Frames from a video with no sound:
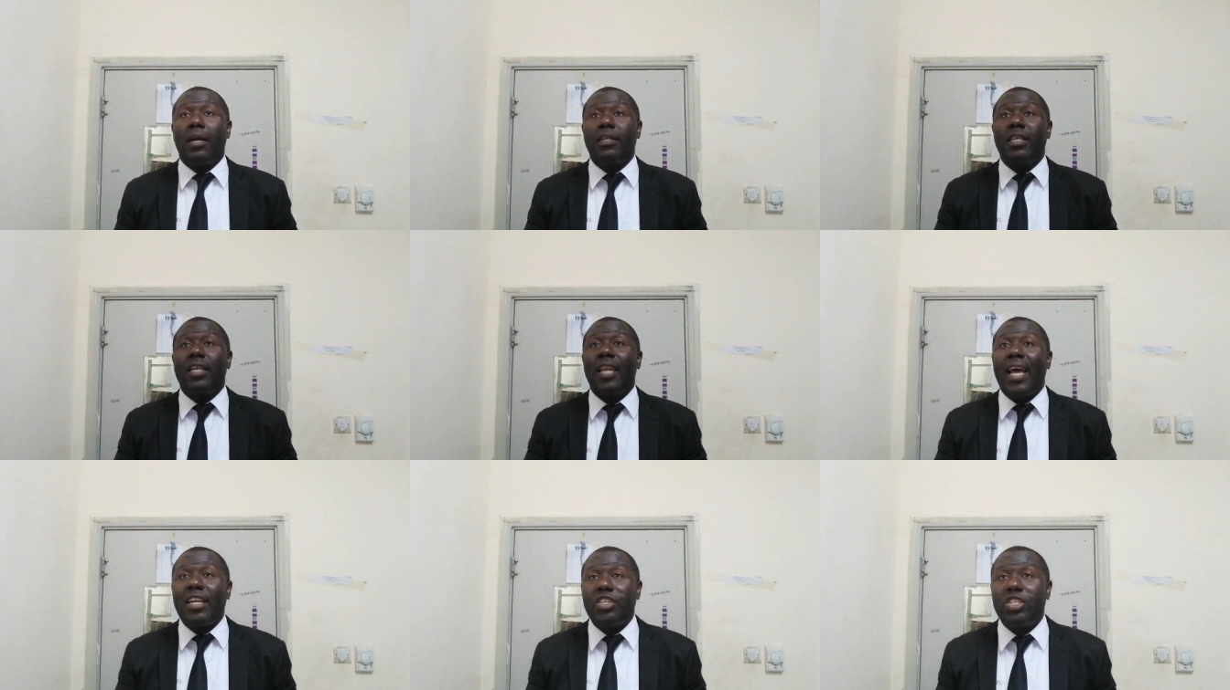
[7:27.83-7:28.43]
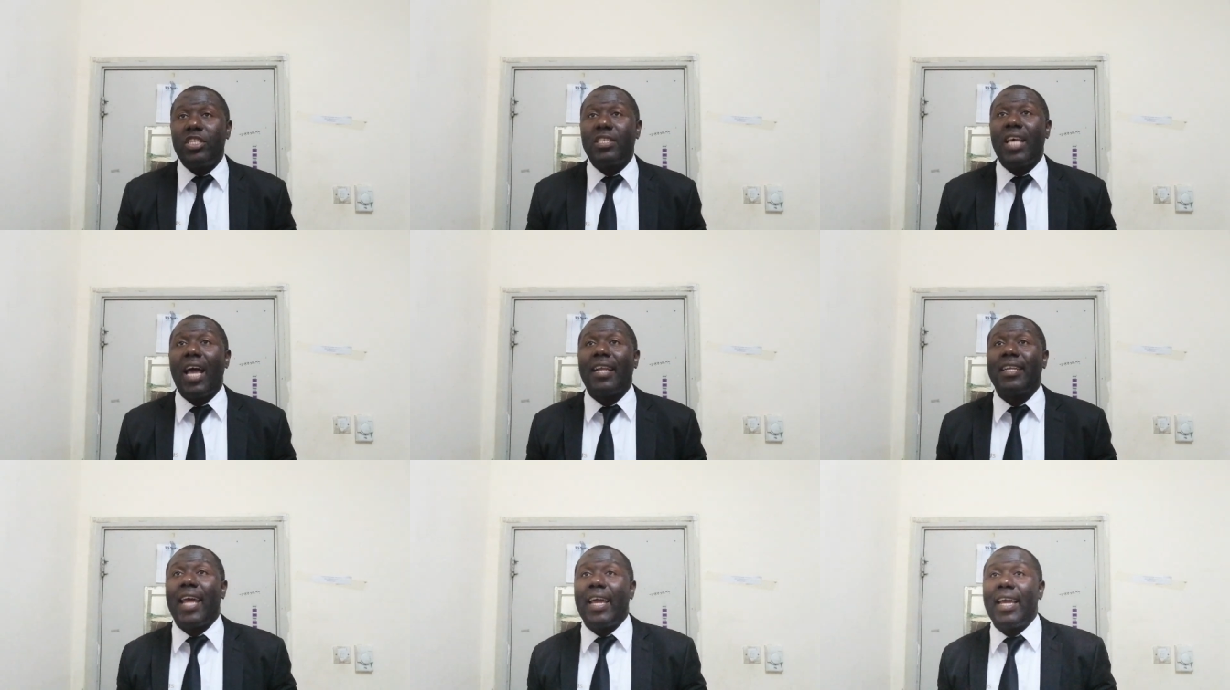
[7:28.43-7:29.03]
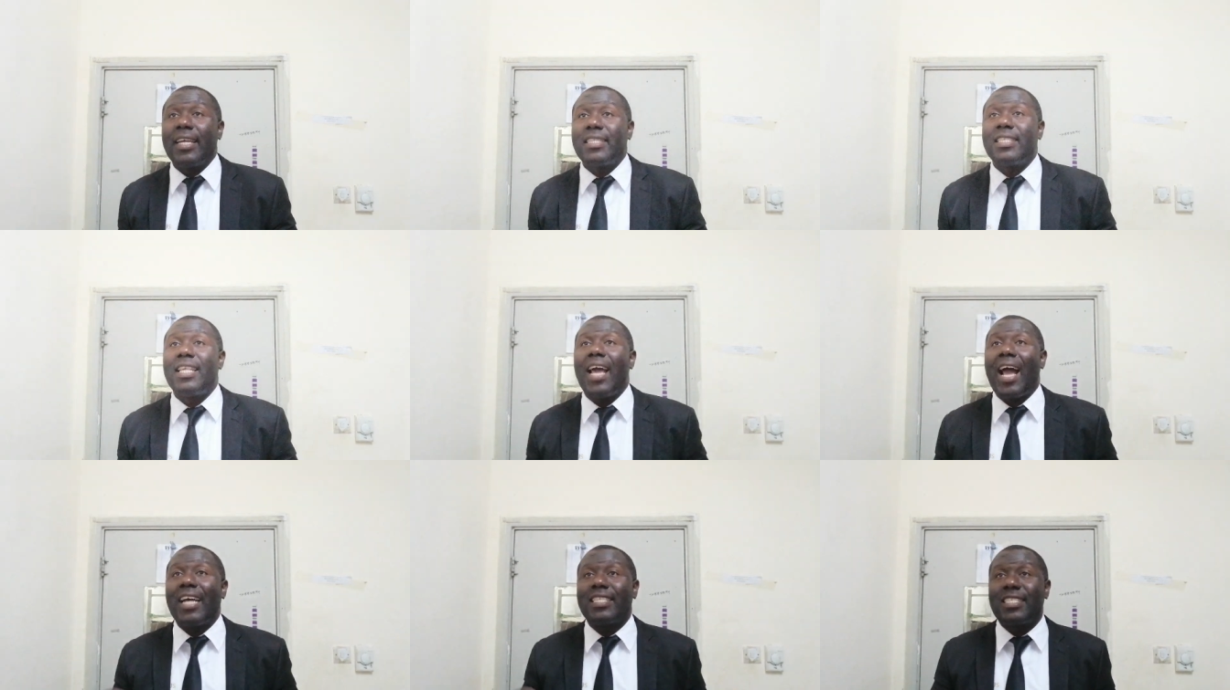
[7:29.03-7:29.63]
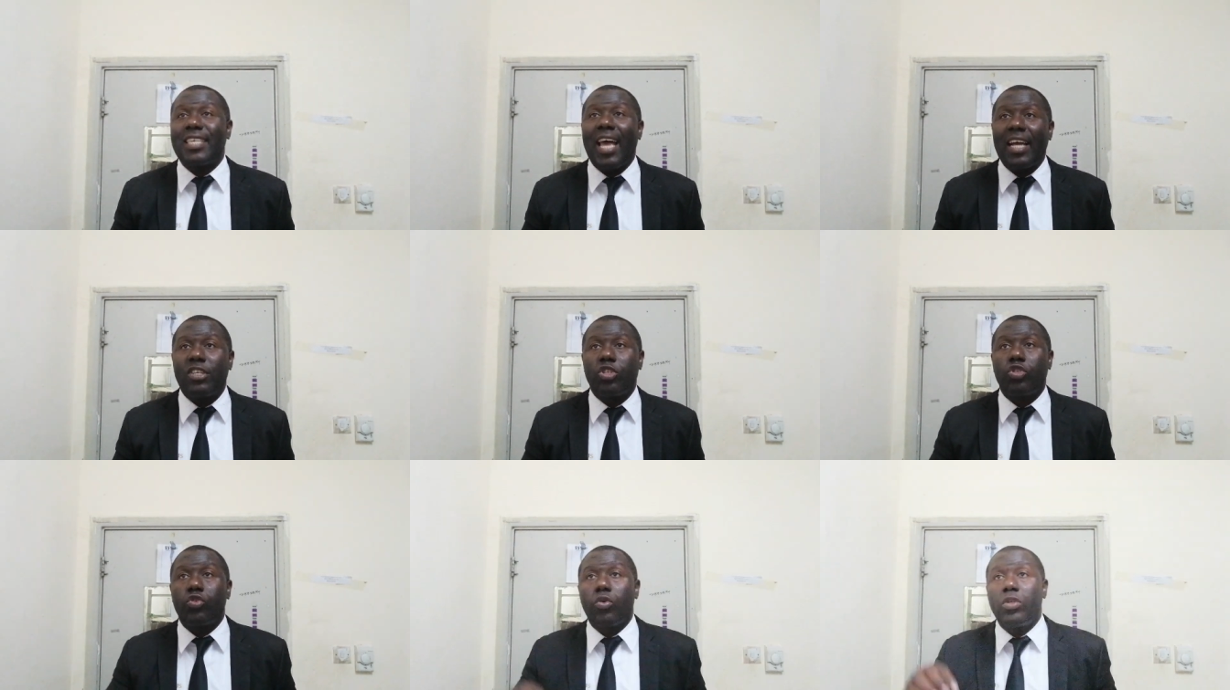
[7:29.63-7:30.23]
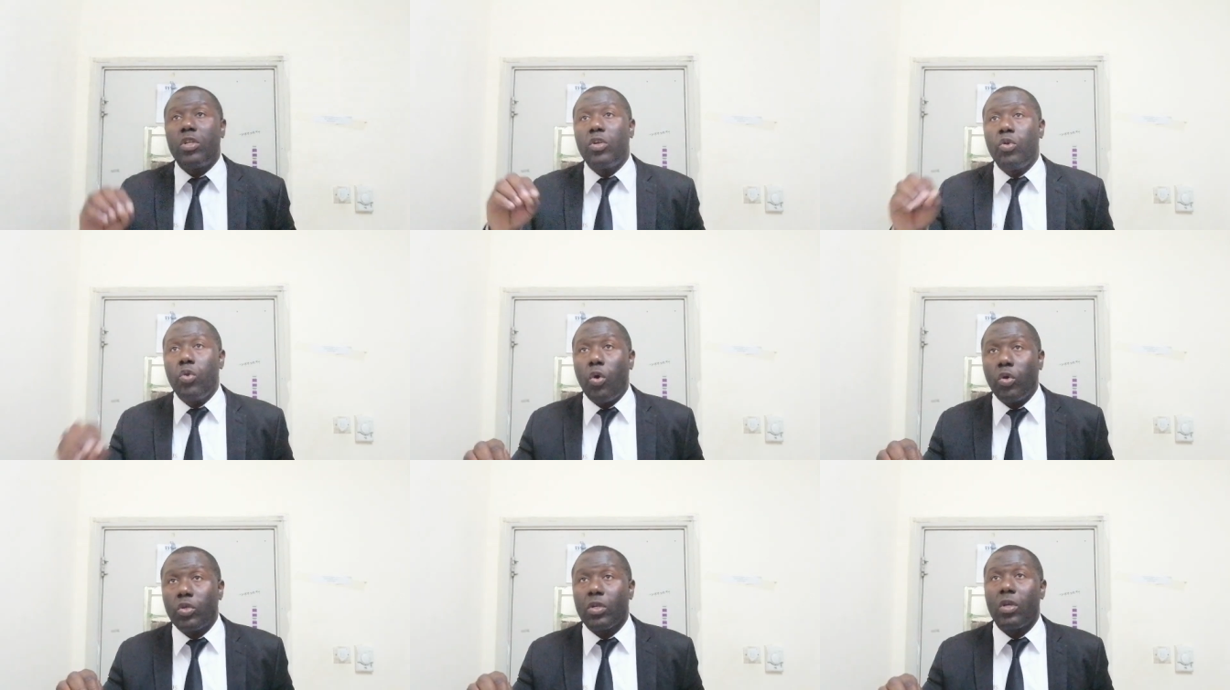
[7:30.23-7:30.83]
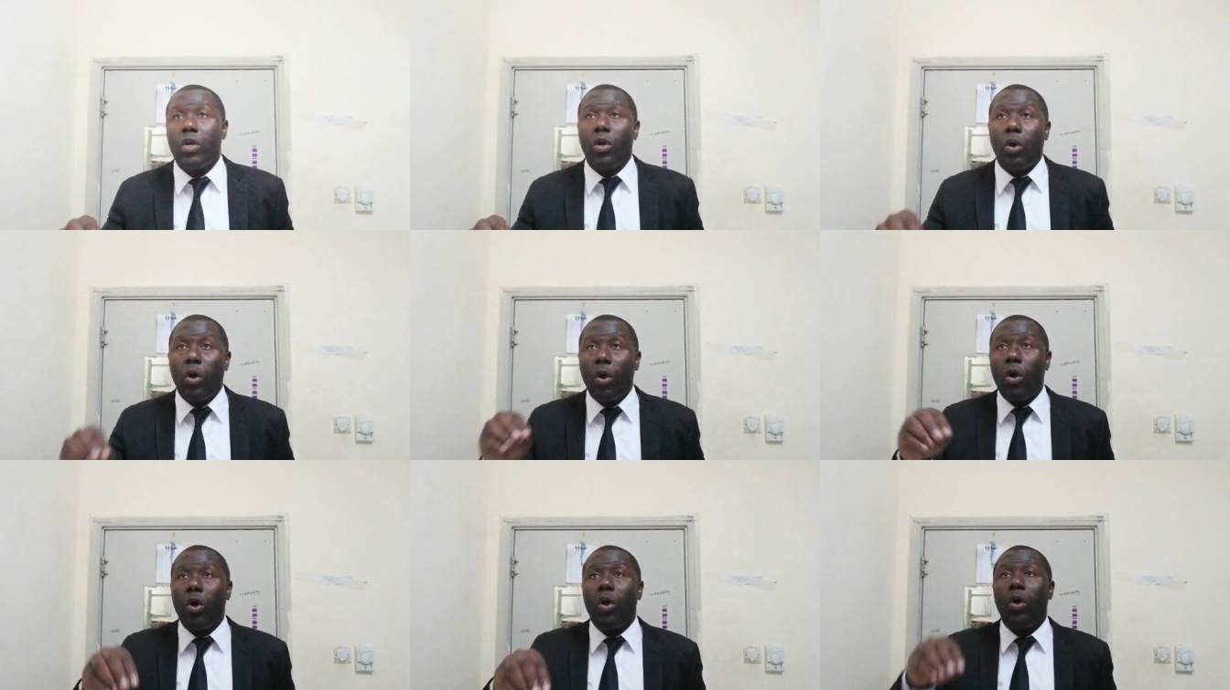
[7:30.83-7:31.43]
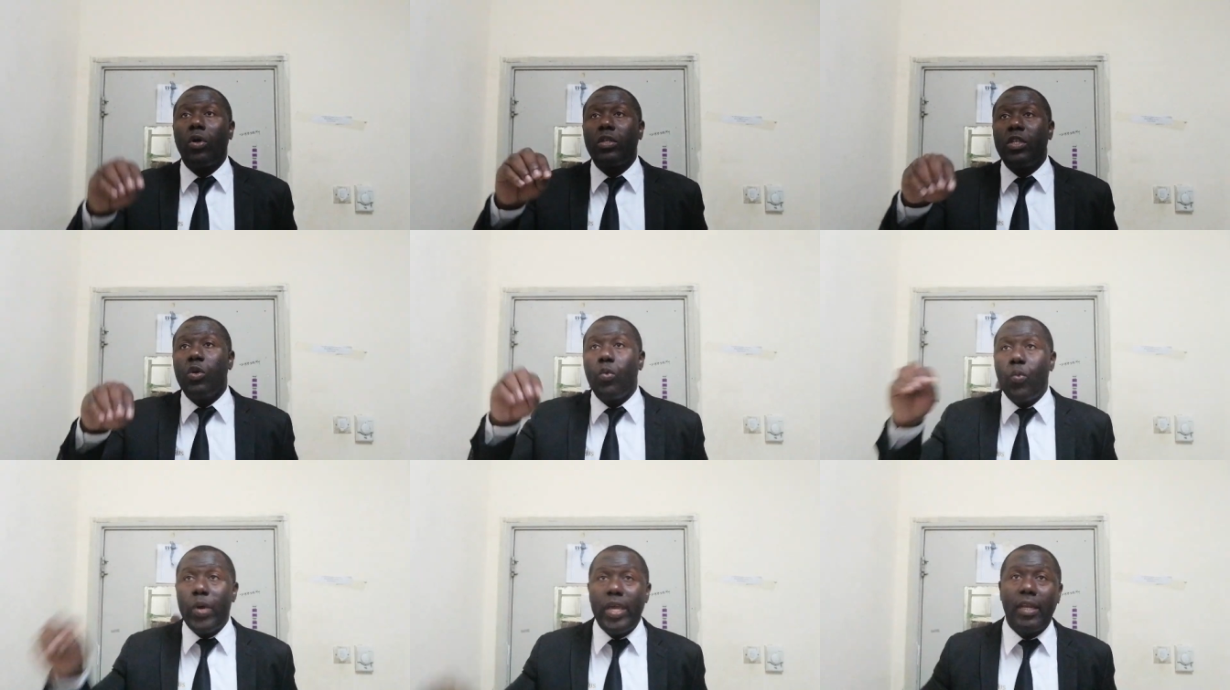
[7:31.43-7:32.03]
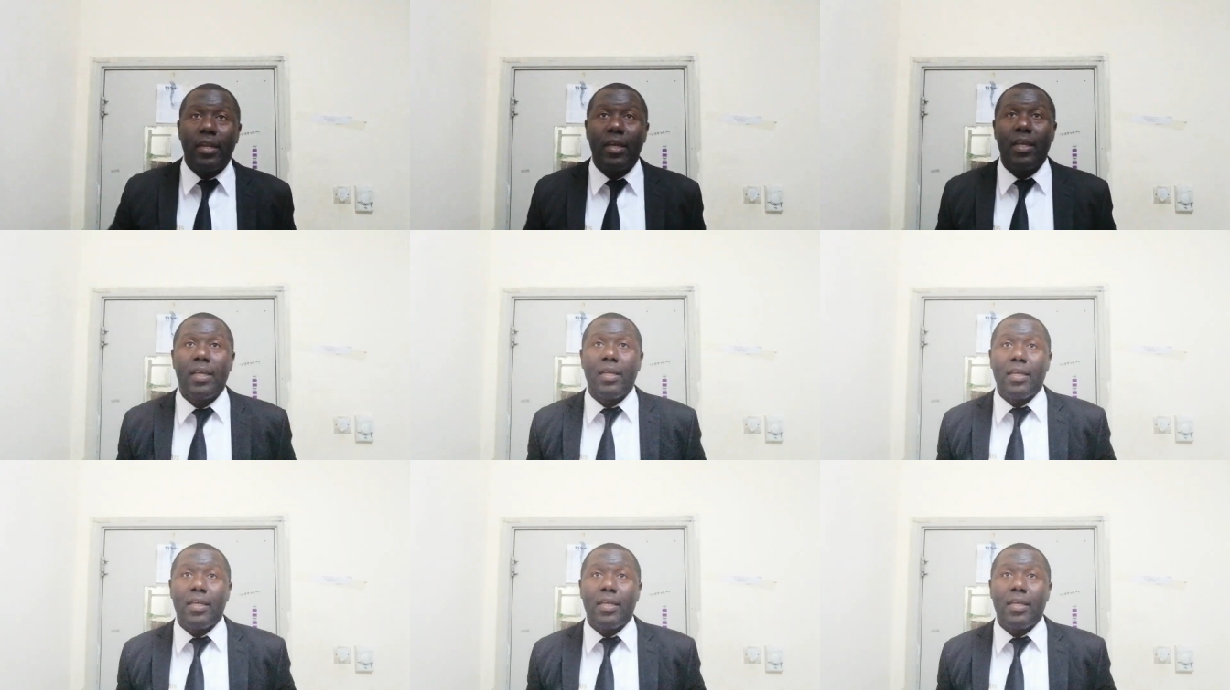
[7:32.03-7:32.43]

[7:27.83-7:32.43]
the lashes are directly attached to the load or on the wheel,